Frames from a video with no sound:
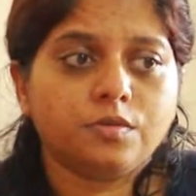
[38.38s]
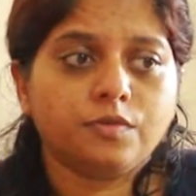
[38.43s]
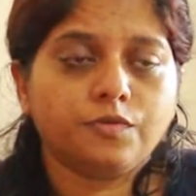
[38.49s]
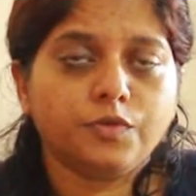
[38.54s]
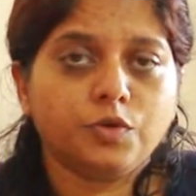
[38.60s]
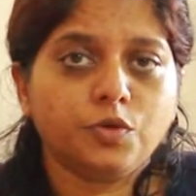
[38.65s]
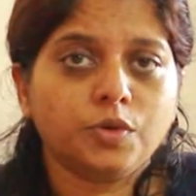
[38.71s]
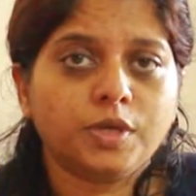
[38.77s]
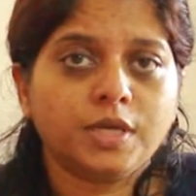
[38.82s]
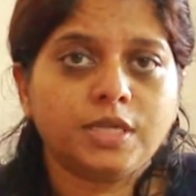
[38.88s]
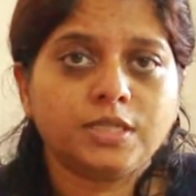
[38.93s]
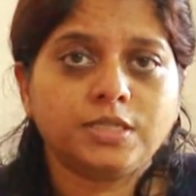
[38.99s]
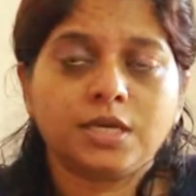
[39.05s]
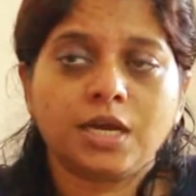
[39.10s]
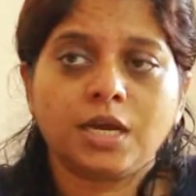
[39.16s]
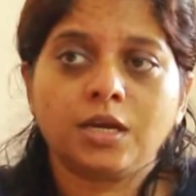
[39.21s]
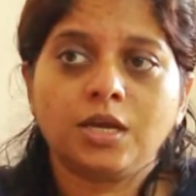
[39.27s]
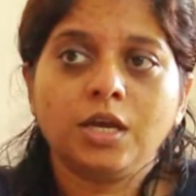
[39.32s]
few
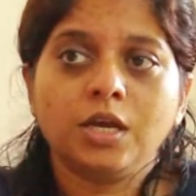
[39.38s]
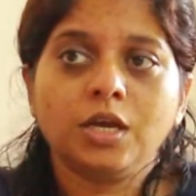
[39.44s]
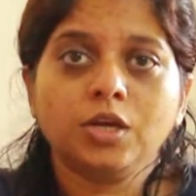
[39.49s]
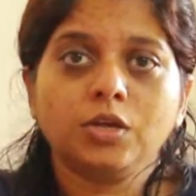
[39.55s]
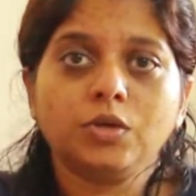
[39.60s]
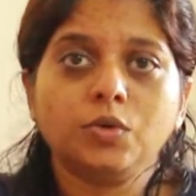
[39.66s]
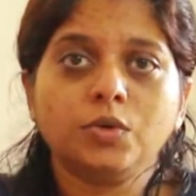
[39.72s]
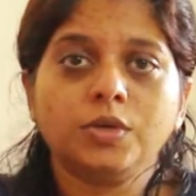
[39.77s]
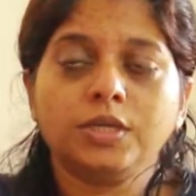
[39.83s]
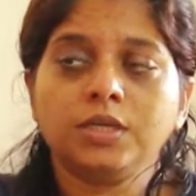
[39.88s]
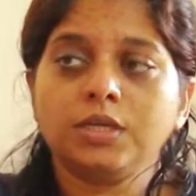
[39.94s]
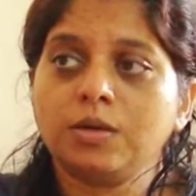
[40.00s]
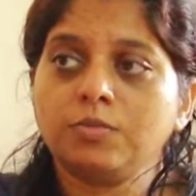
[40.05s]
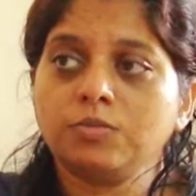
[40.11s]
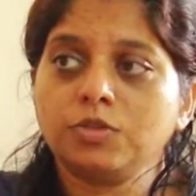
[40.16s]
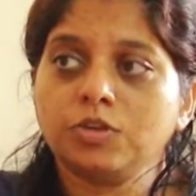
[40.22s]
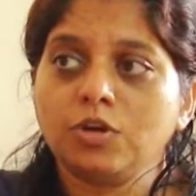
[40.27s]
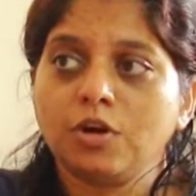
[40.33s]
kids are good in
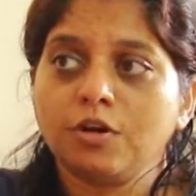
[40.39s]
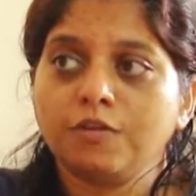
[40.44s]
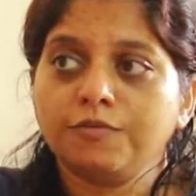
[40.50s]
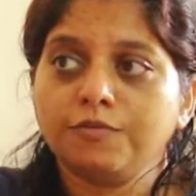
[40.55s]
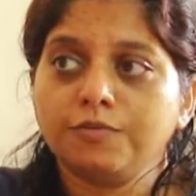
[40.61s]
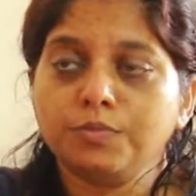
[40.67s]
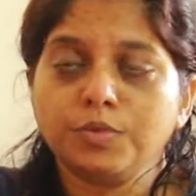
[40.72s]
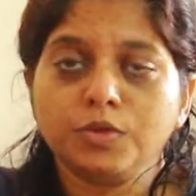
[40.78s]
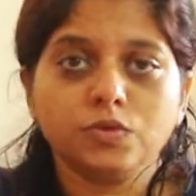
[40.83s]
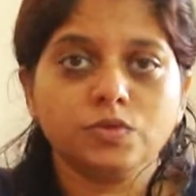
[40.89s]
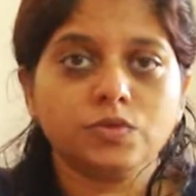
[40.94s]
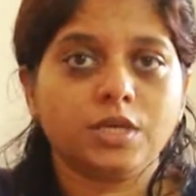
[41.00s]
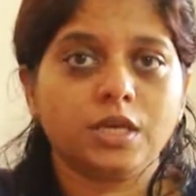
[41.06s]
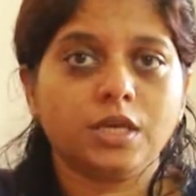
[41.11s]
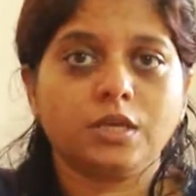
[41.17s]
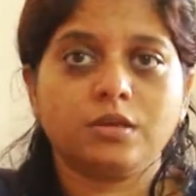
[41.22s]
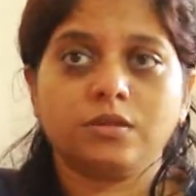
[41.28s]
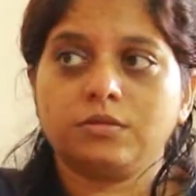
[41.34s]
terms of
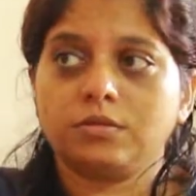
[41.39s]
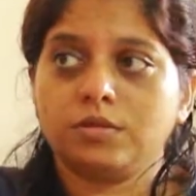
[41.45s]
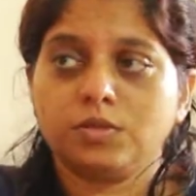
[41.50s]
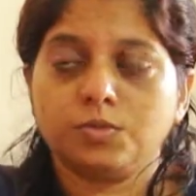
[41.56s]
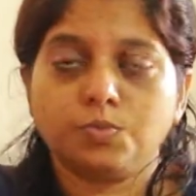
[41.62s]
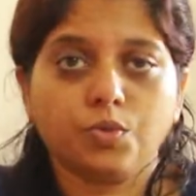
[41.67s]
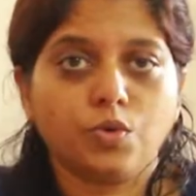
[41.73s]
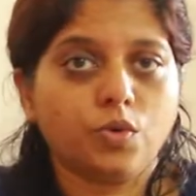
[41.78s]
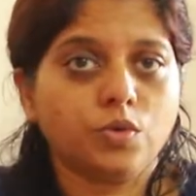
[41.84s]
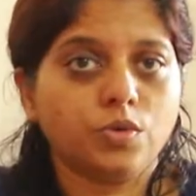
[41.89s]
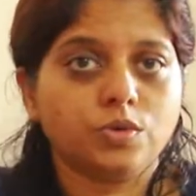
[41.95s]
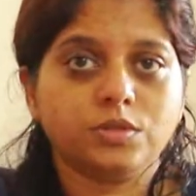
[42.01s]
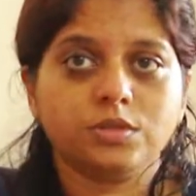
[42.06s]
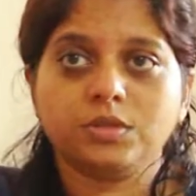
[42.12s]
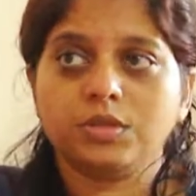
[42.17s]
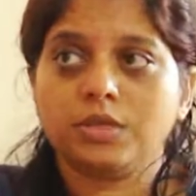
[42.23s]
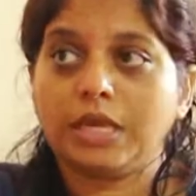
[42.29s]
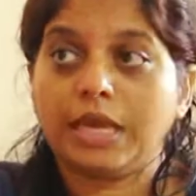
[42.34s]
music,
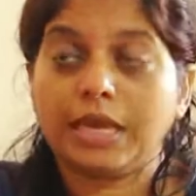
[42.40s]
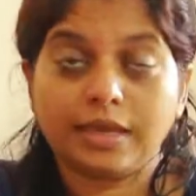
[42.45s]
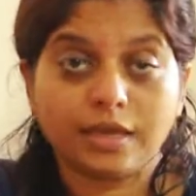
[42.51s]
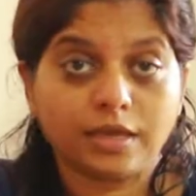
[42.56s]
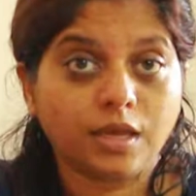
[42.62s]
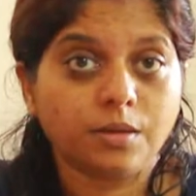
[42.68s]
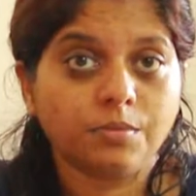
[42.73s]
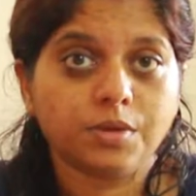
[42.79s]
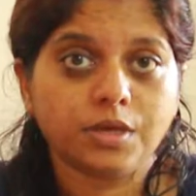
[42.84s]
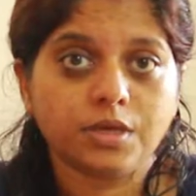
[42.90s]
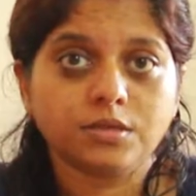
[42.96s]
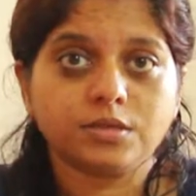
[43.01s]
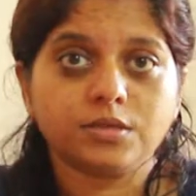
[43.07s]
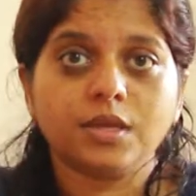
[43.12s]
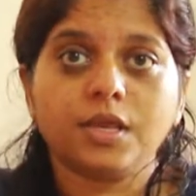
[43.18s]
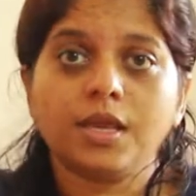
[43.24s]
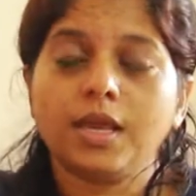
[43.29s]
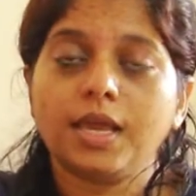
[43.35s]
sports,
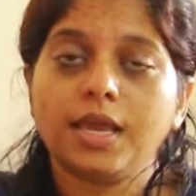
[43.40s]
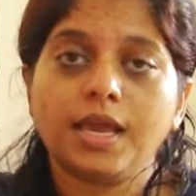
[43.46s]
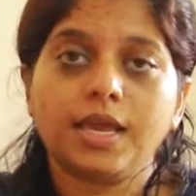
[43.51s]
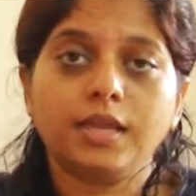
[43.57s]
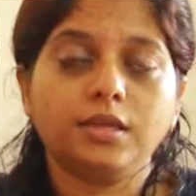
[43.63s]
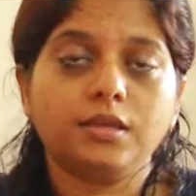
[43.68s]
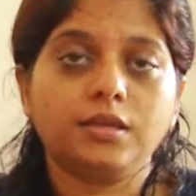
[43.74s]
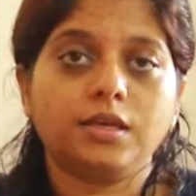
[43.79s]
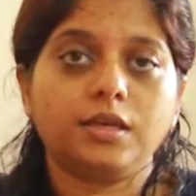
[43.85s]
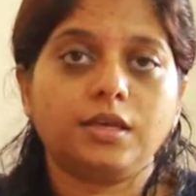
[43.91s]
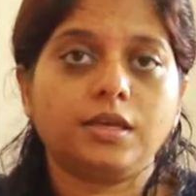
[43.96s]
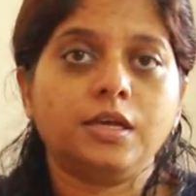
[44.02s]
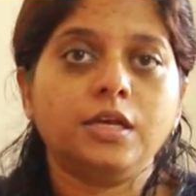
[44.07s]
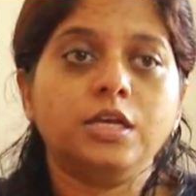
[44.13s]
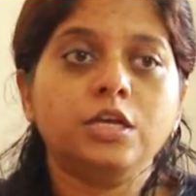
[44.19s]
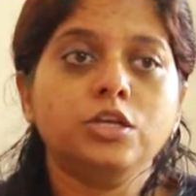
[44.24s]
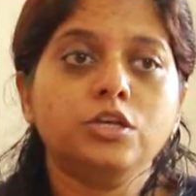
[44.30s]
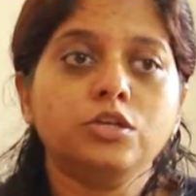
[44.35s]
academics, anything.
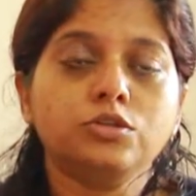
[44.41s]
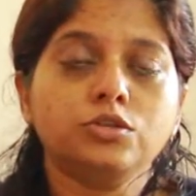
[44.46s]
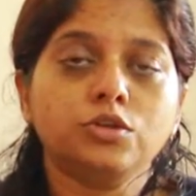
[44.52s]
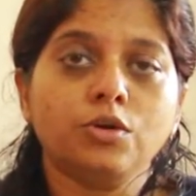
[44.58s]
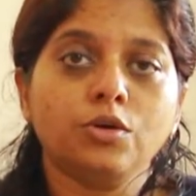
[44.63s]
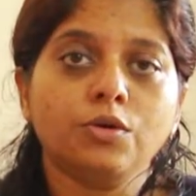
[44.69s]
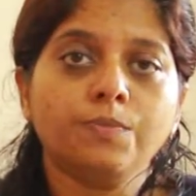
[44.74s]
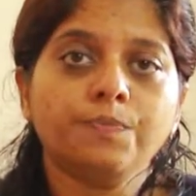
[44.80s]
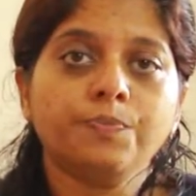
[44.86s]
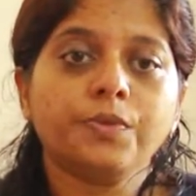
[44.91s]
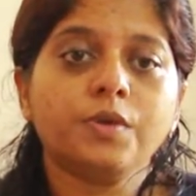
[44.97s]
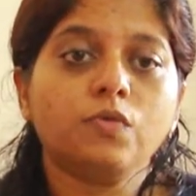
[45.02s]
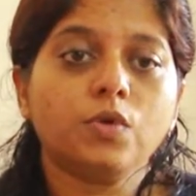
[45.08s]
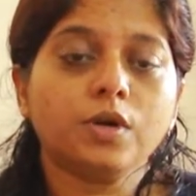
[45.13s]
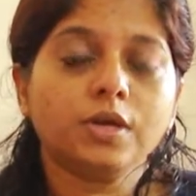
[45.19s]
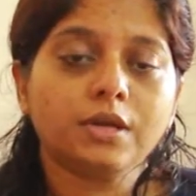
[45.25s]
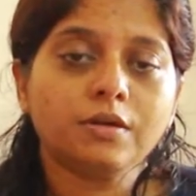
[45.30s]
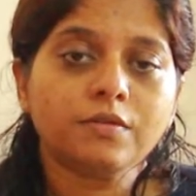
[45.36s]
So
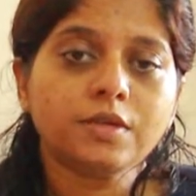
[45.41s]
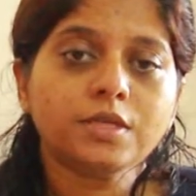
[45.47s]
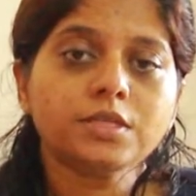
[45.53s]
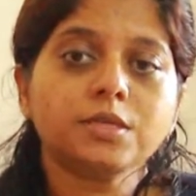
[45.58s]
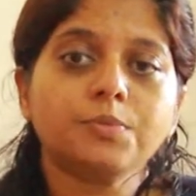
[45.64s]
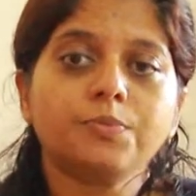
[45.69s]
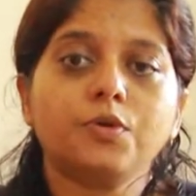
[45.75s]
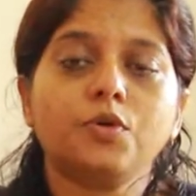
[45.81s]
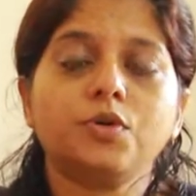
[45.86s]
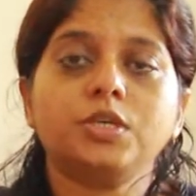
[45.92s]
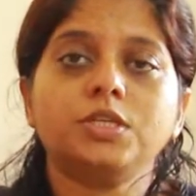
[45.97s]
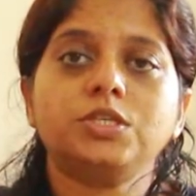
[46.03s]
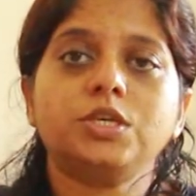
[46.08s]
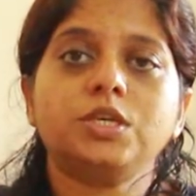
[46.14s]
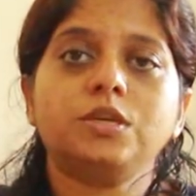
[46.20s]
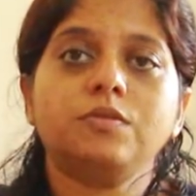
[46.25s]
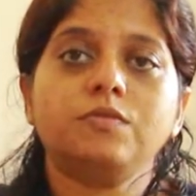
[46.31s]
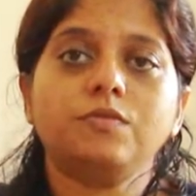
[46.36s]
whatever is a
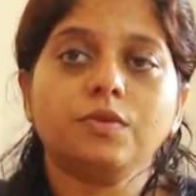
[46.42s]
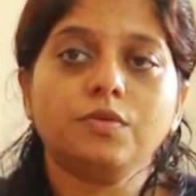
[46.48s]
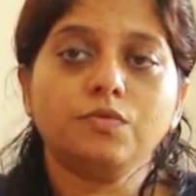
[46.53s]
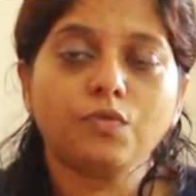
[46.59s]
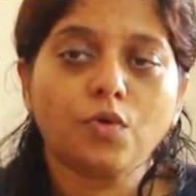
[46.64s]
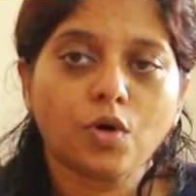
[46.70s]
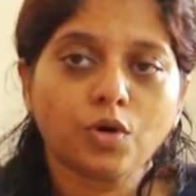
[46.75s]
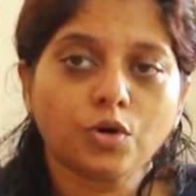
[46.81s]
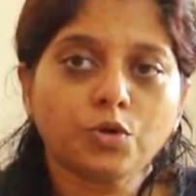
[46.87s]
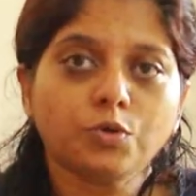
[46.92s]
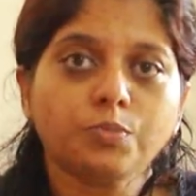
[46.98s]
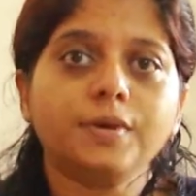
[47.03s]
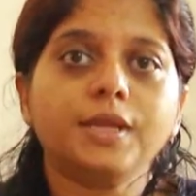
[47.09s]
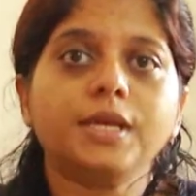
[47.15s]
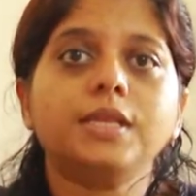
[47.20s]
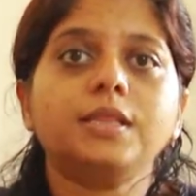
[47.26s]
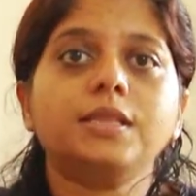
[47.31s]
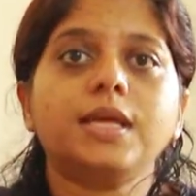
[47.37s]
prodigy, we want to
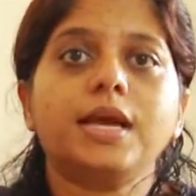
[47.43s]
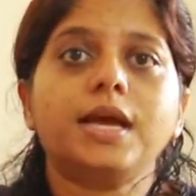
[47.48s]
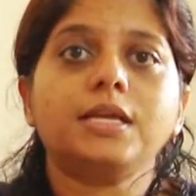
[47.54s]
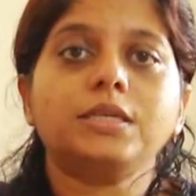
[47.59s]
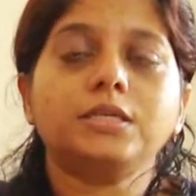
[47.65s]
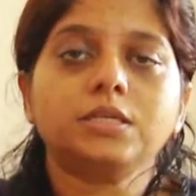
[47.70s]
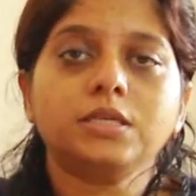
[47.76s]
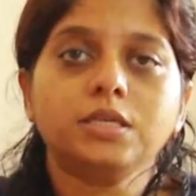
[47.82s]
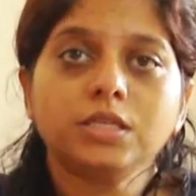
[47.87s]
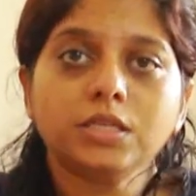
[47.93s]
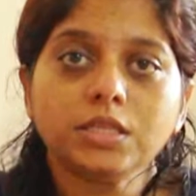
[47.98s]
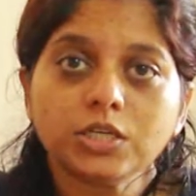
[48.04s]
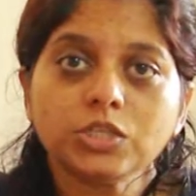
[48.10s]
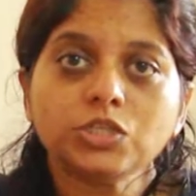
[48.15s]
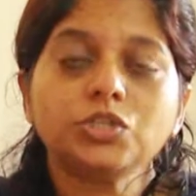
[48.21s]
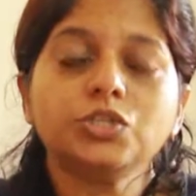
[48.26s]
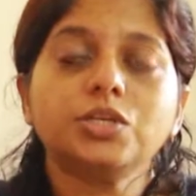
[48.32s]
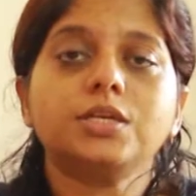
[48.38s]
bring that,
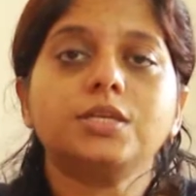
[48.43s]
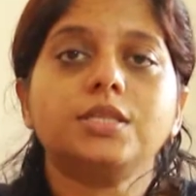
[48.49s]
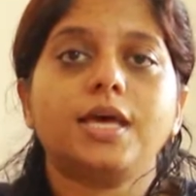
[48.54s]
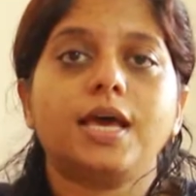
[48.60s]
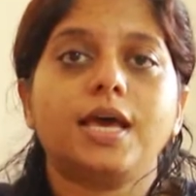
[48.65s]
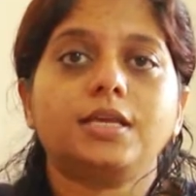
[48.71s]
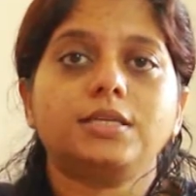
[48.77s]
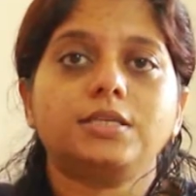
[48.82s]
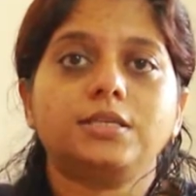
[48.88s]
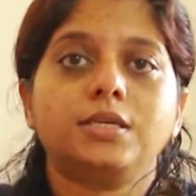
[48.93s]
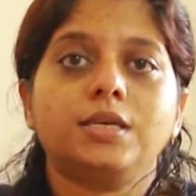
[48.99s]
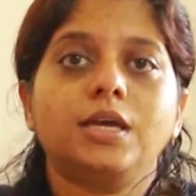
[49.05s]
nurture that,